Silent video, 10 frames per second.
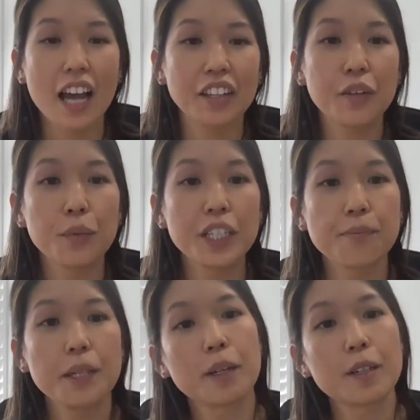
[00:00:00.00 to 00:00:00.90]
You can reach
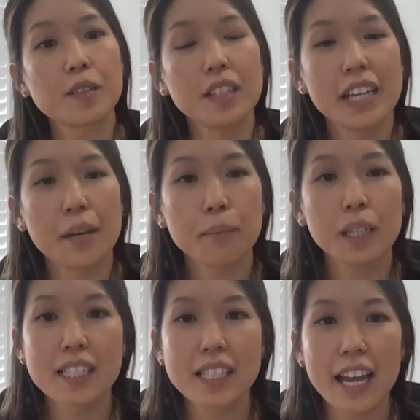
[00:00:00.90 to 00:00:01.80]
me personally at
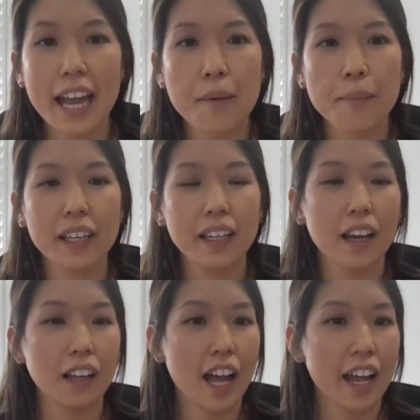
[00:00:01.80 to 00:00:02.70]
Melissa,
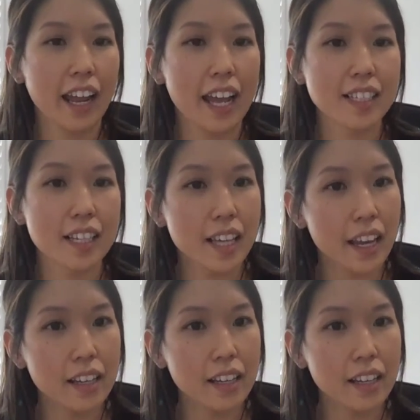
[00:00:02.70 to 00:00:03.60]

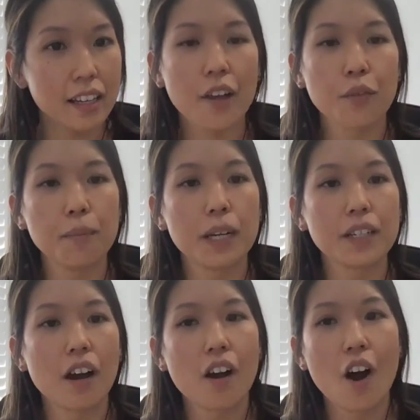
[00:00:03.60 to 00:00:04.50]
Melissa, at
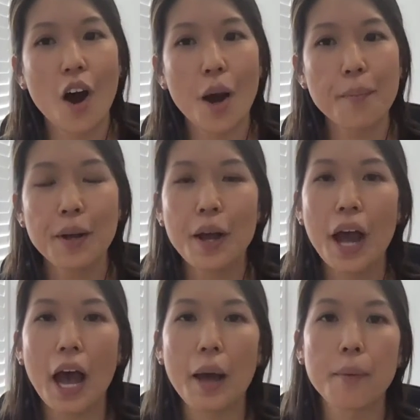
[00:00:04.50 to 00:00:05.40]
ringba.com.
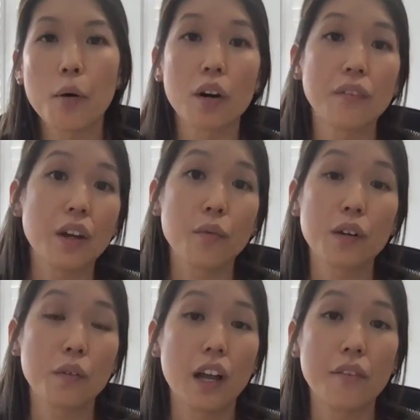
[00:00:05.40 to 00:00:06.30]
Or if you
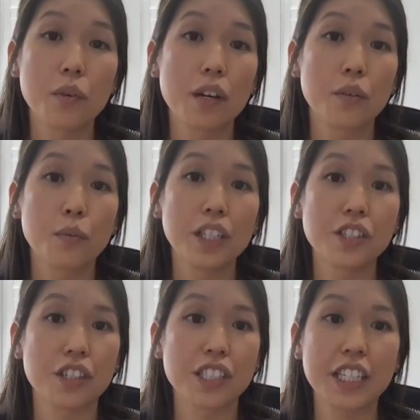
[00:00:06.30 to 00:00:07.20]
ever want to
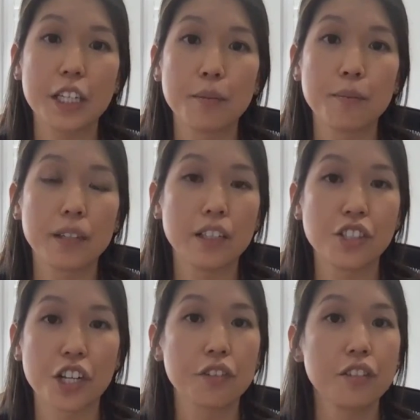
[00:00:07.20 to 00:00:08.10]
reach our team in
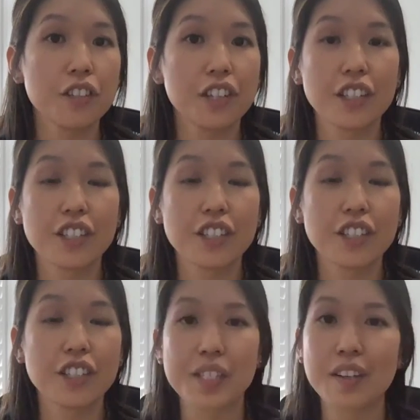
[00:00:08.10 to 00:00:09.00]
general, you can
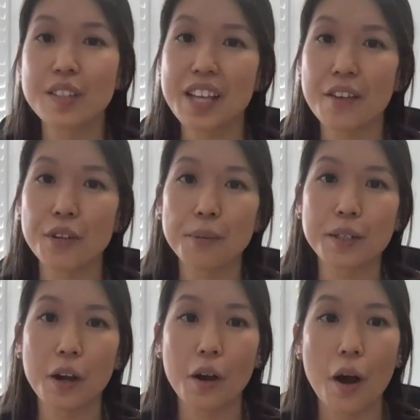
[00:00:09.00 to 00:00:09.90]
just do sales at
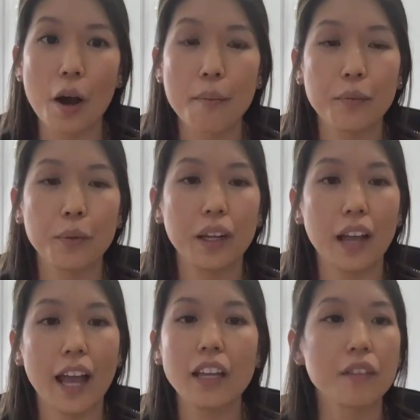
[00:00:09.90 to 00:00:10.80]
ringba.com, and
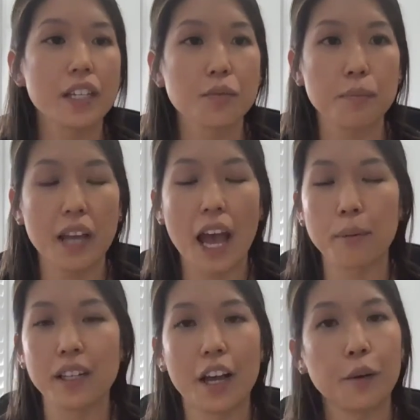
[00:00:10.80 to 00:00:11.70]
any of us would be
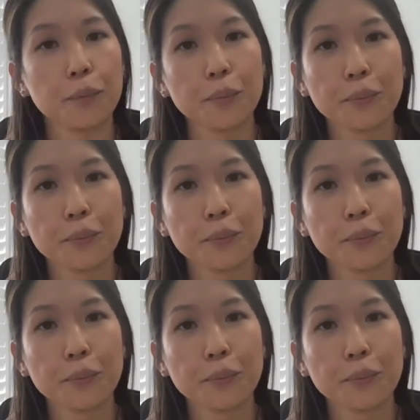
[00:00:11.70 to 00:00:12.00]
happy to help.